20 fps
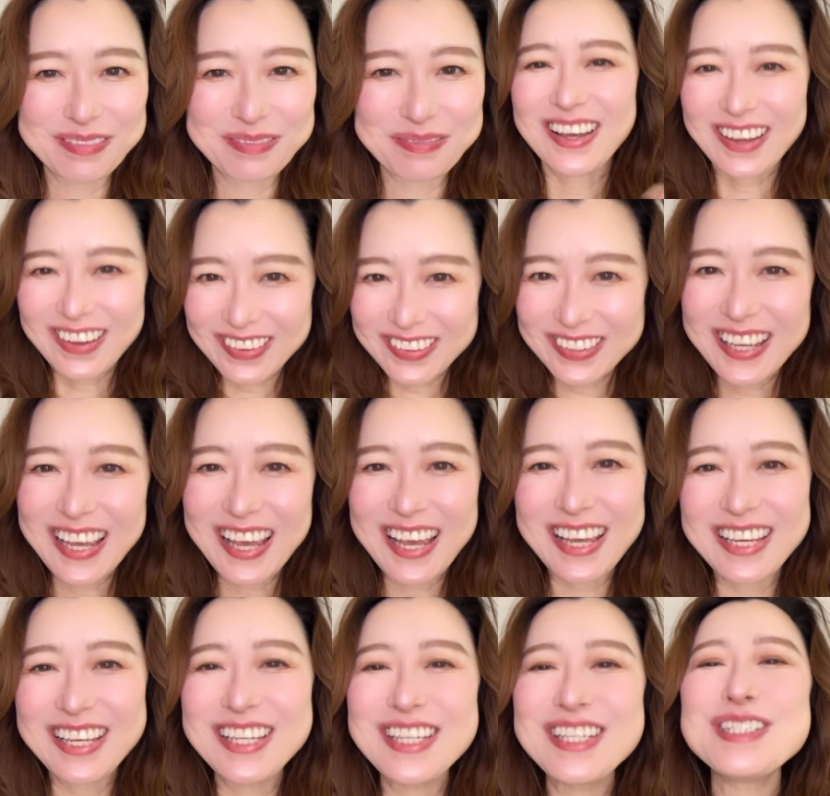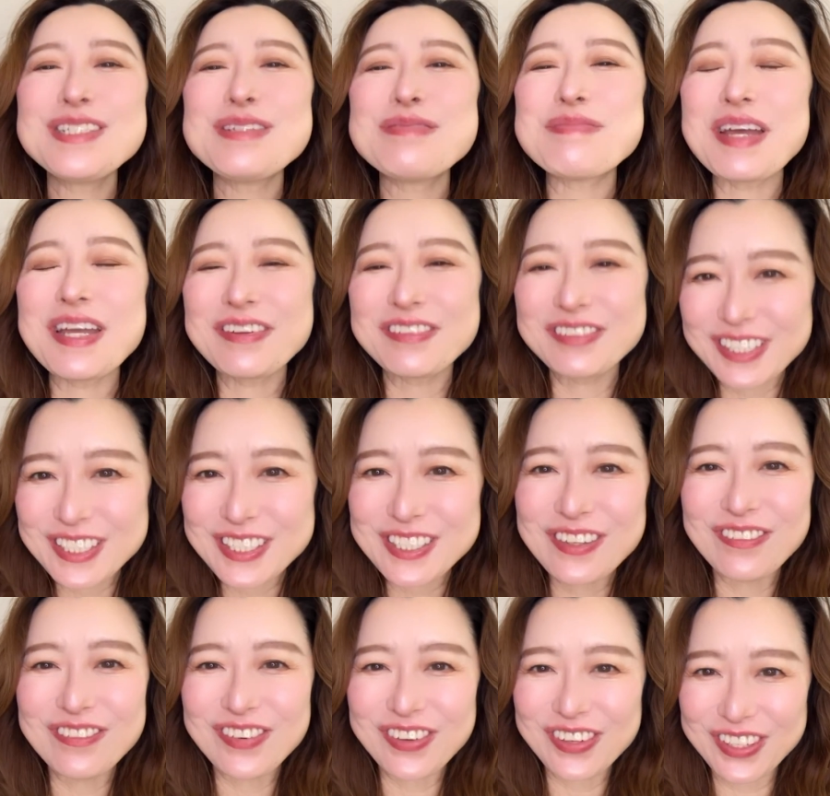Okay, here's my question
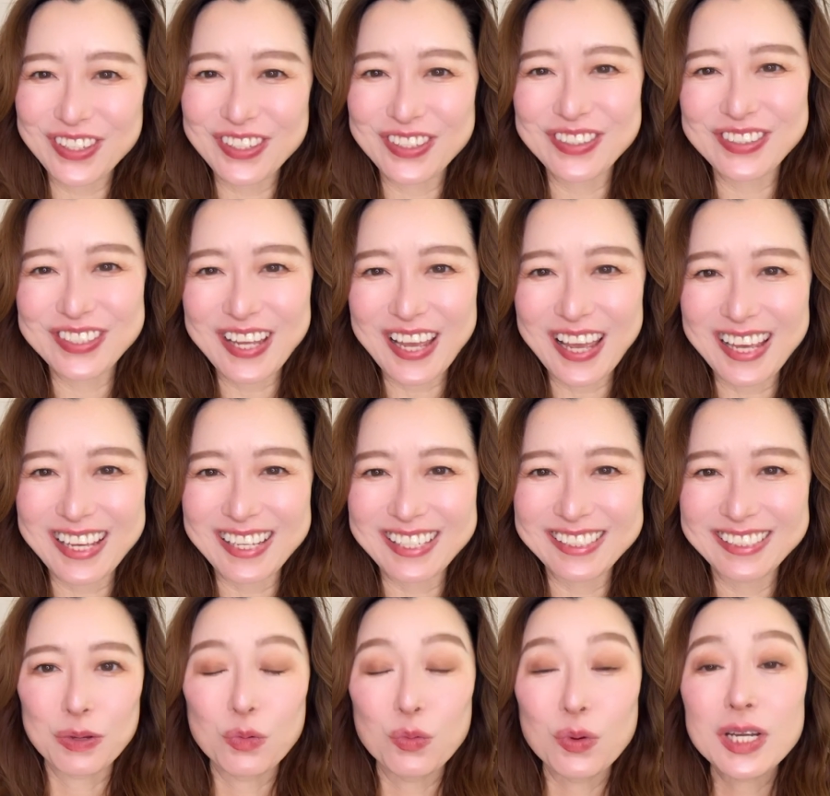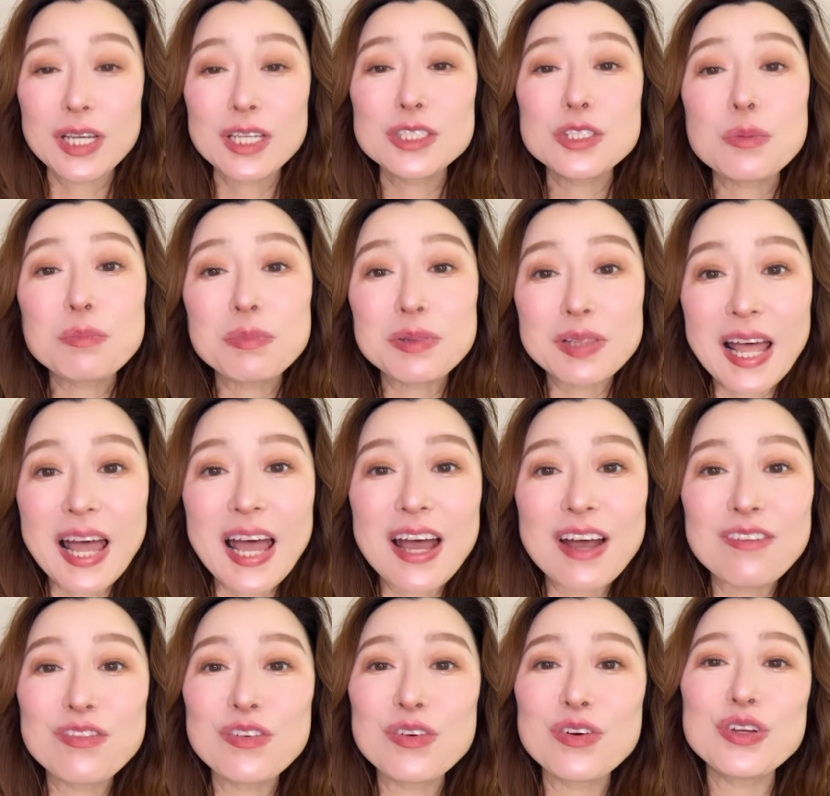for you today. What is your plan
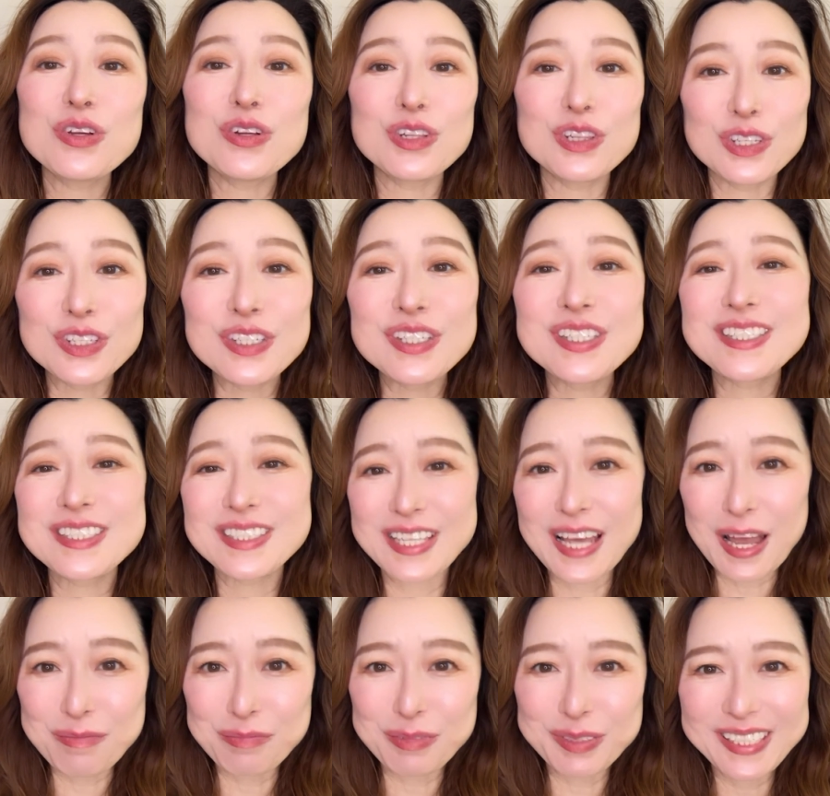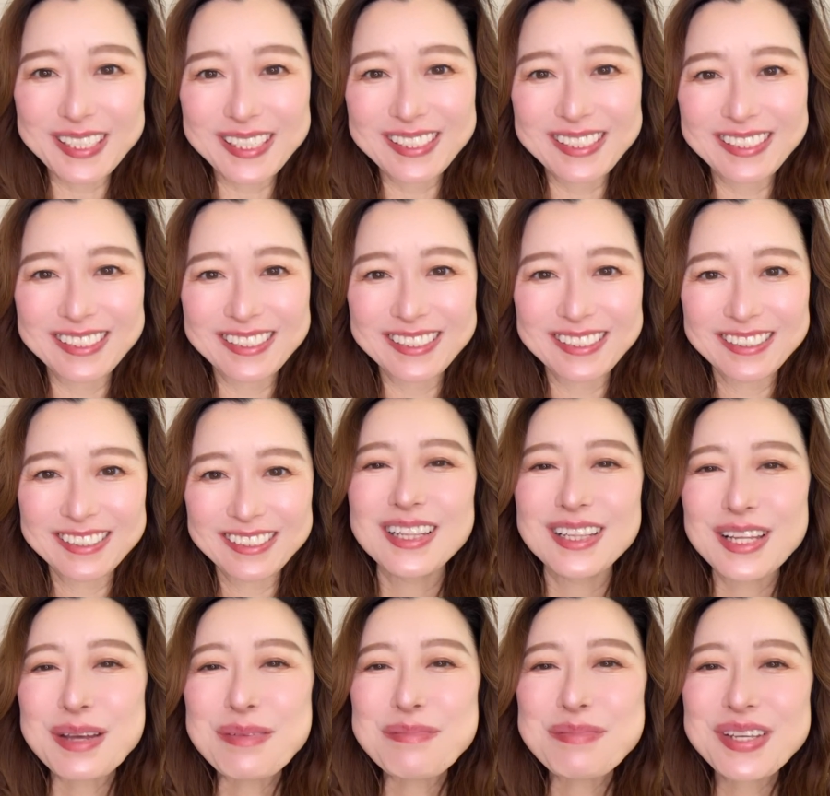for your learning Japanese?
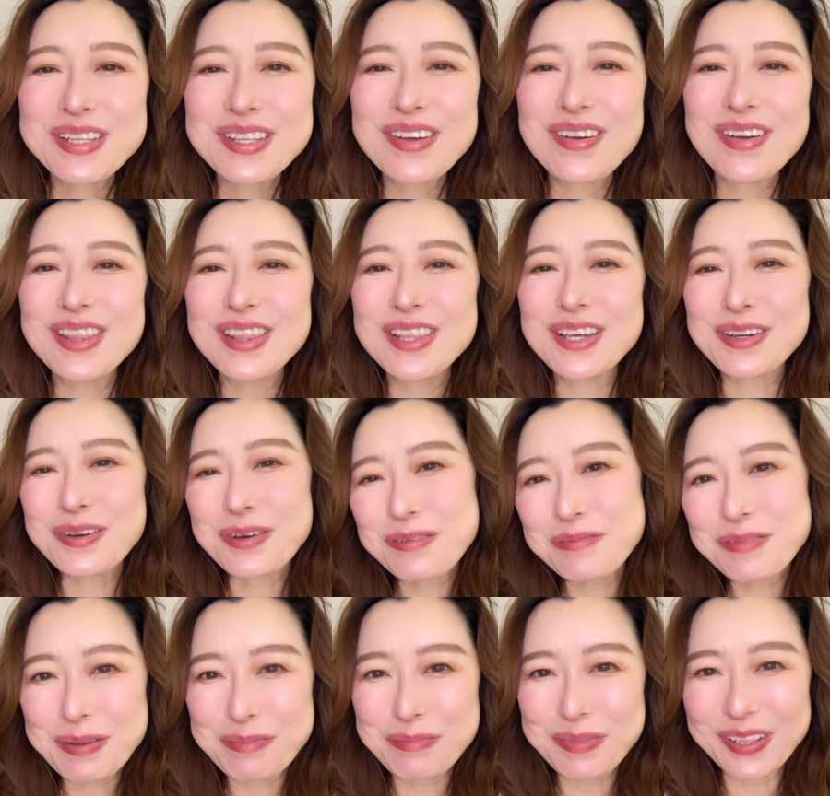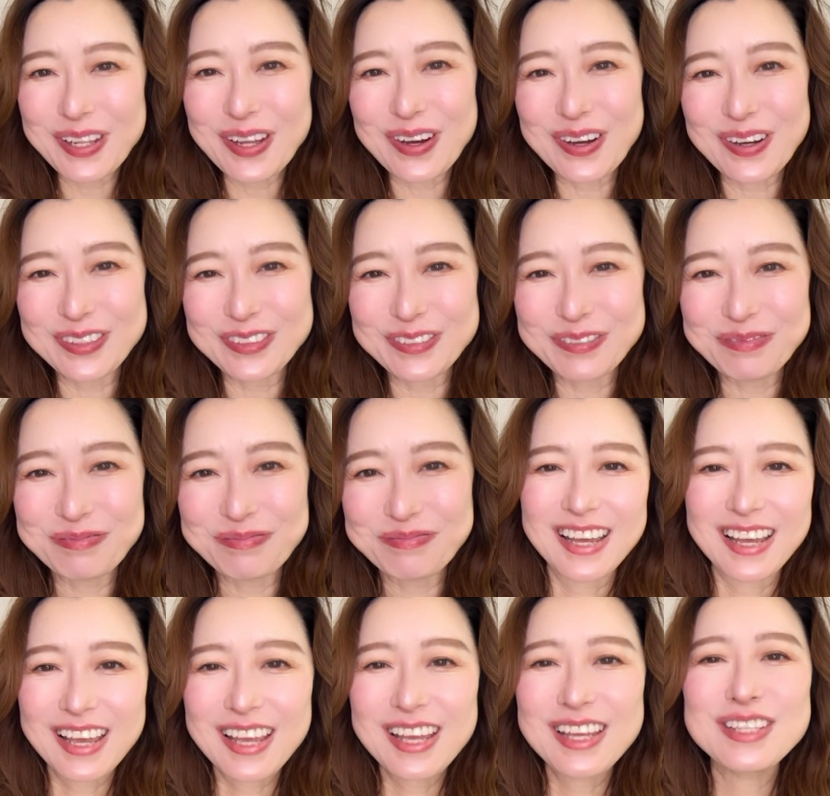Let me know in the comment below.
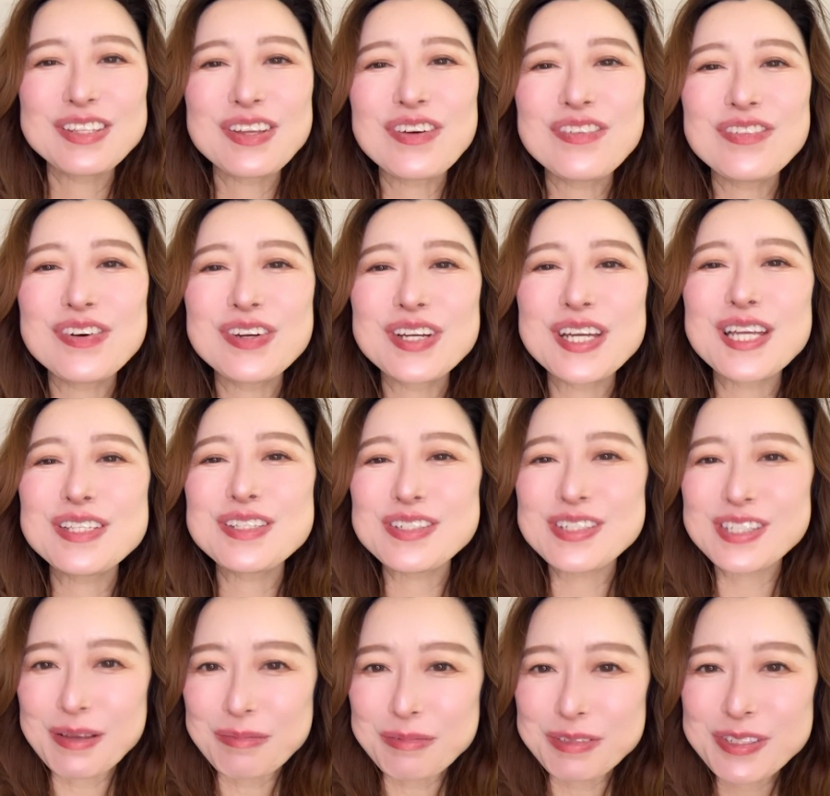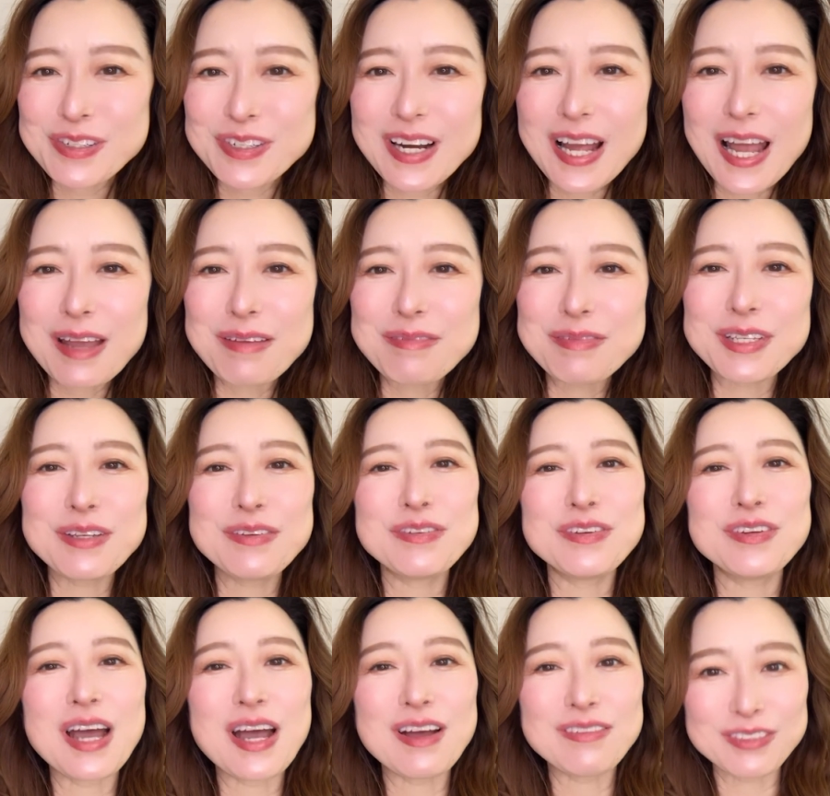And don't forget to subscribe if you
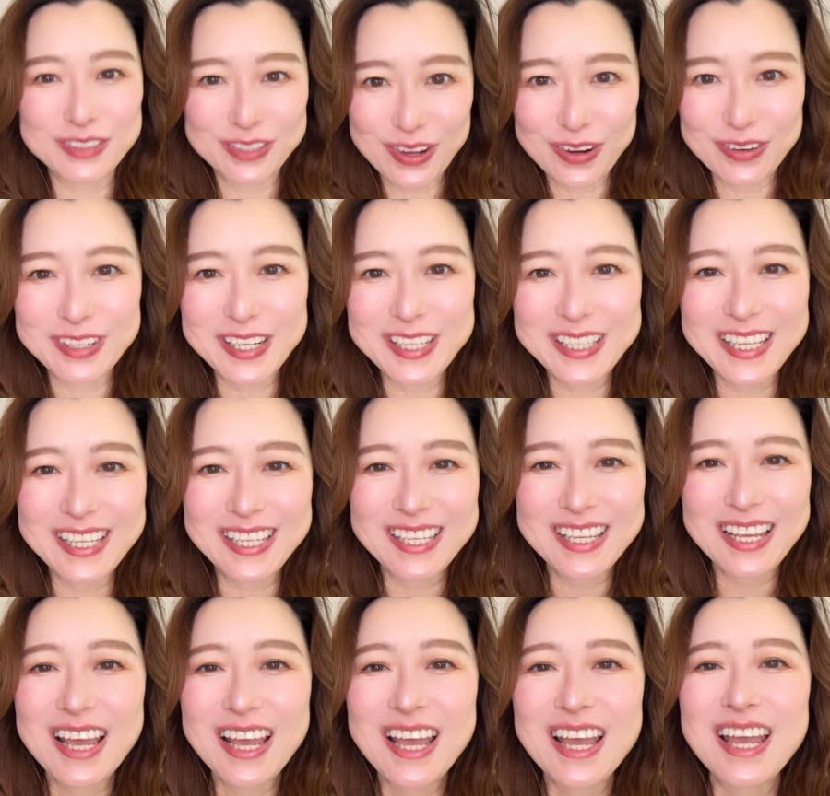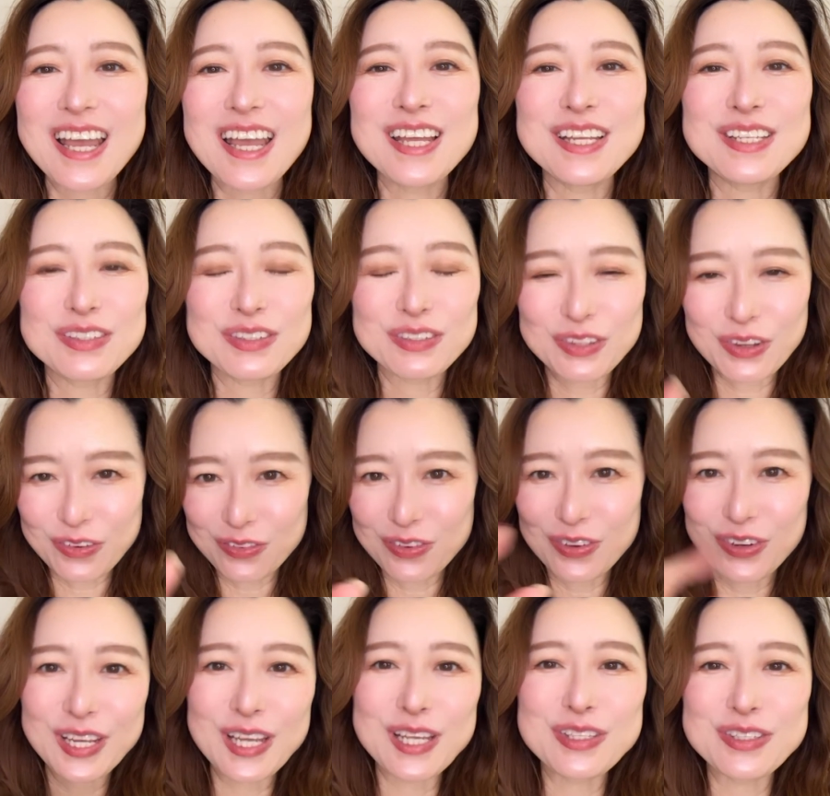haven't already. And don't
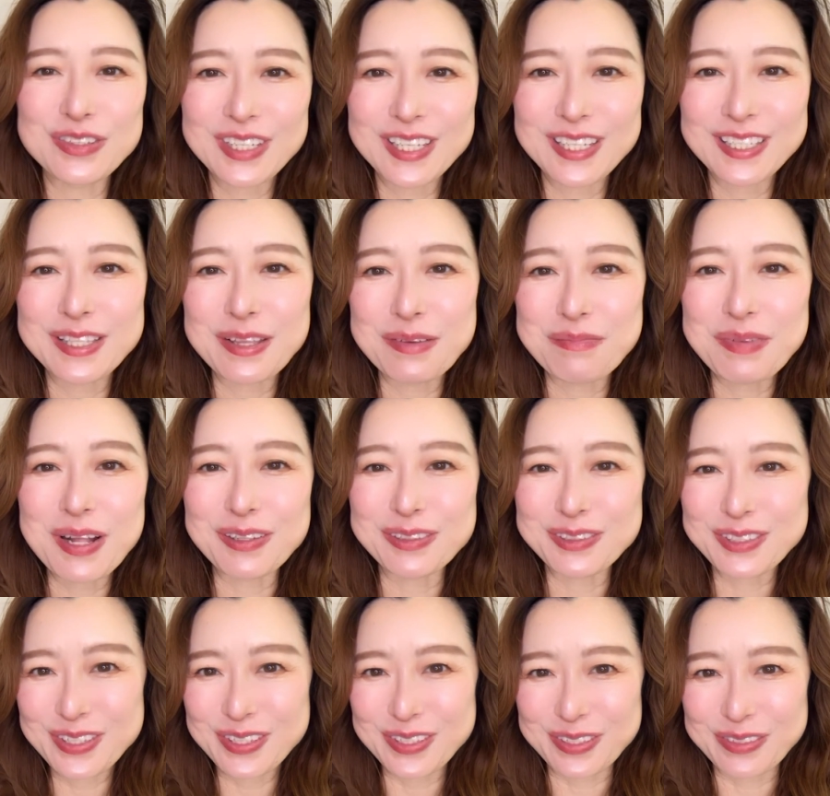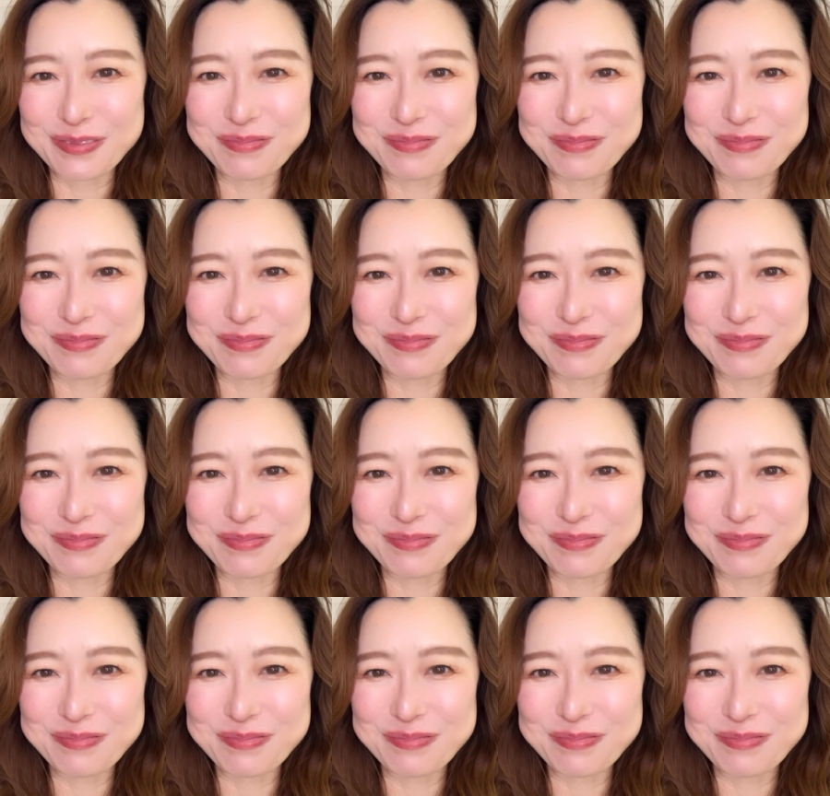forget to hit the bell too.